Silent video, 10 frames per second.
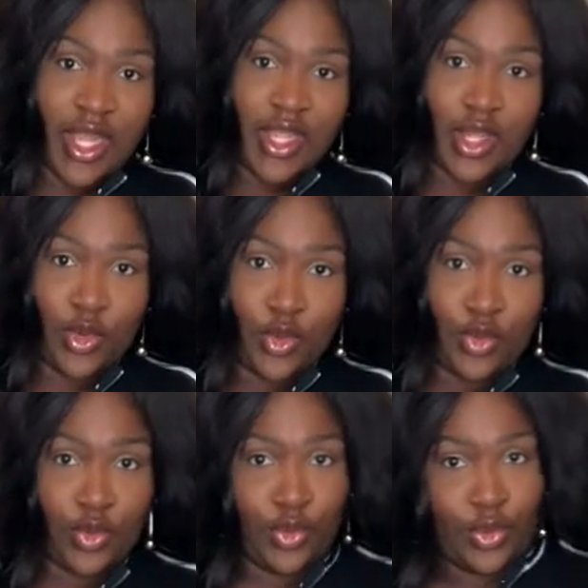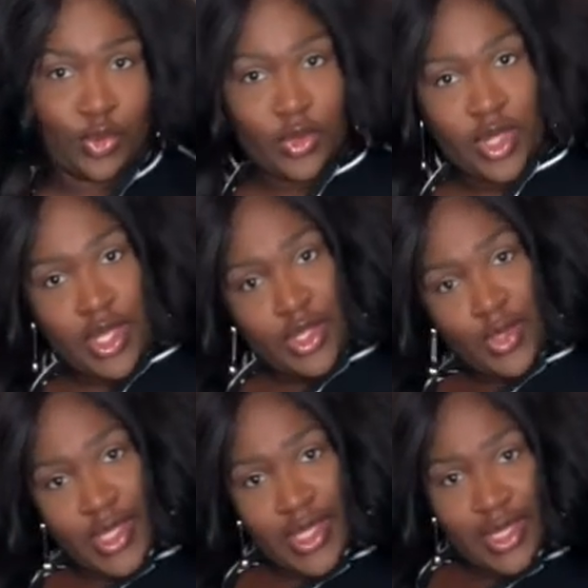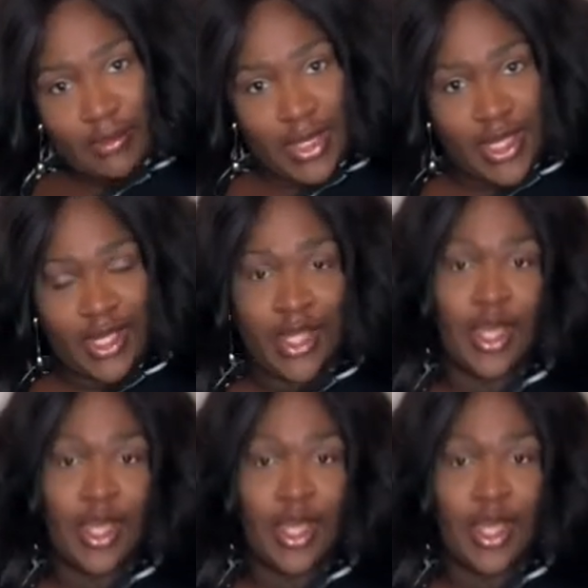Like, you looking at me?